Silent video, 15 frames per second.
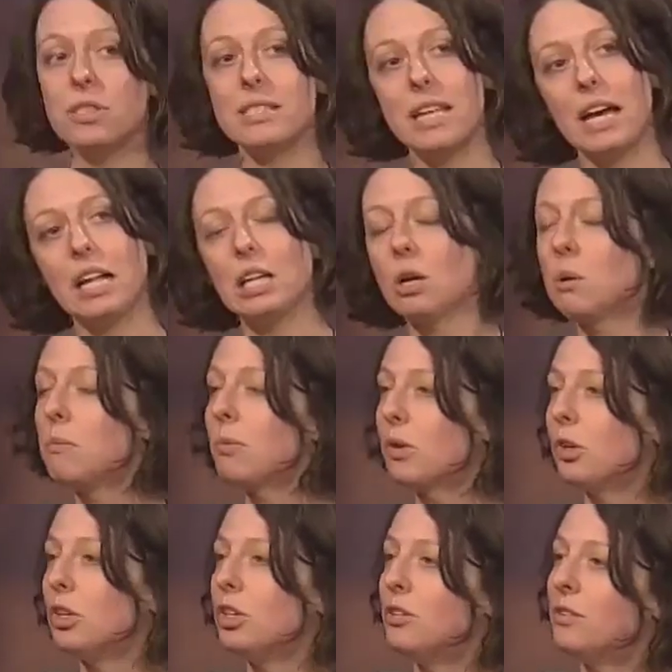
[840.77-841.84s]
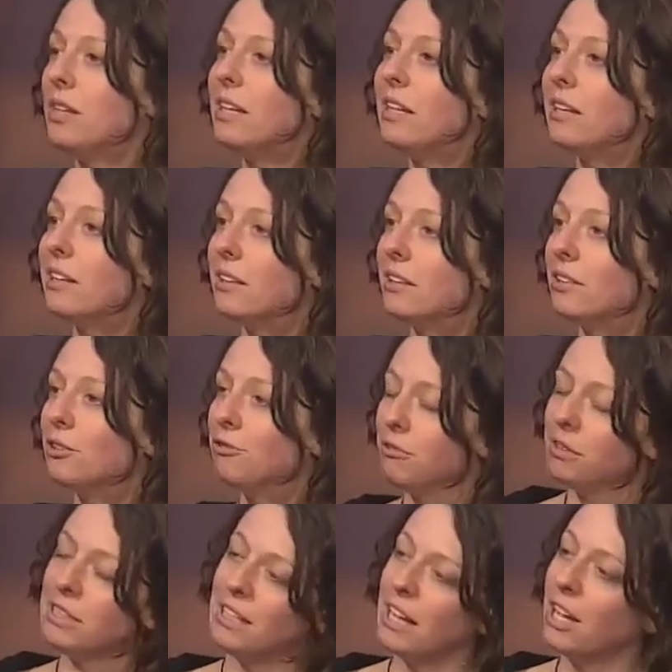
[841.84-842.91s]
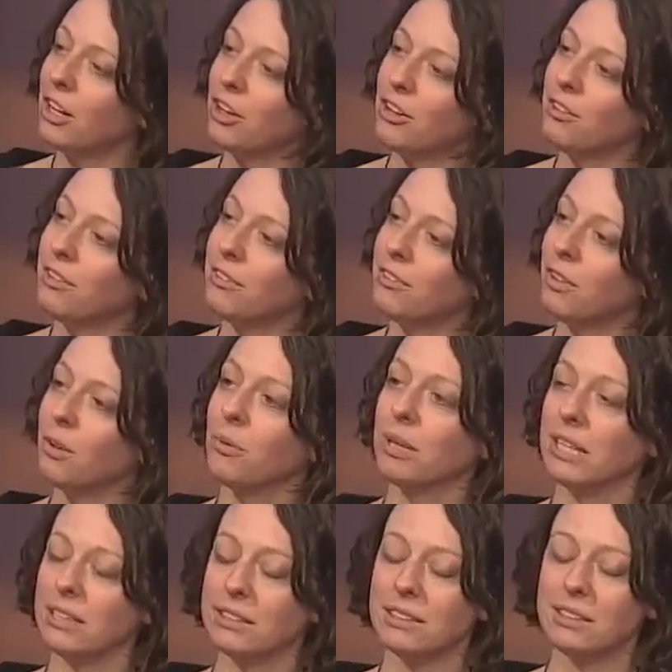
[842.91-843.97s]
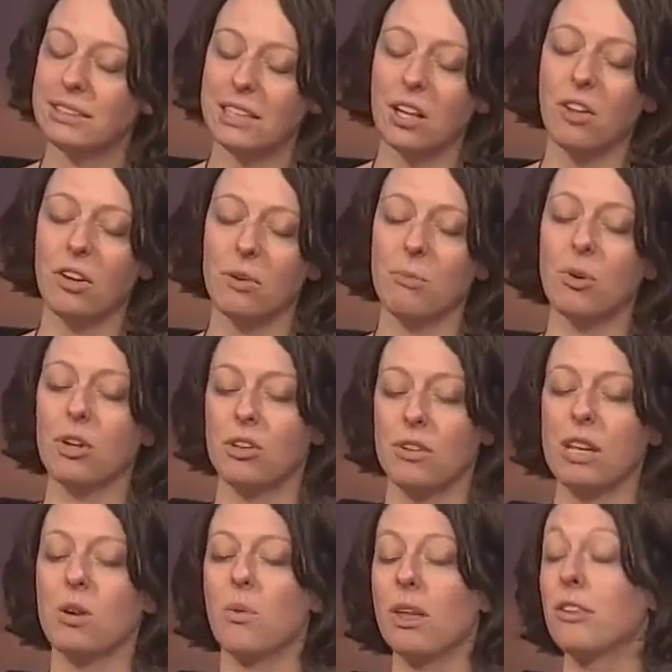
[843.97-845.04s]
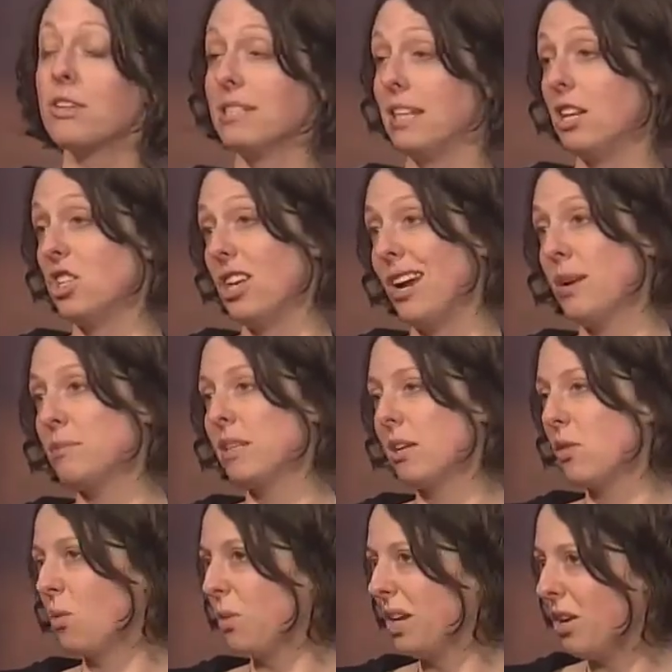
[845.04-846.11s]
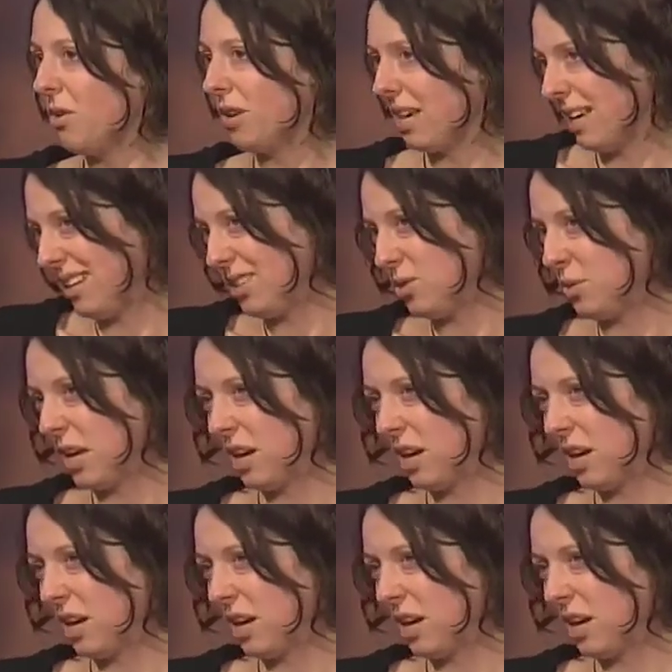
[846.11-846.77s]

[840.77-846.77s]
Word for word: sell our more unique weatherization items, like the window kits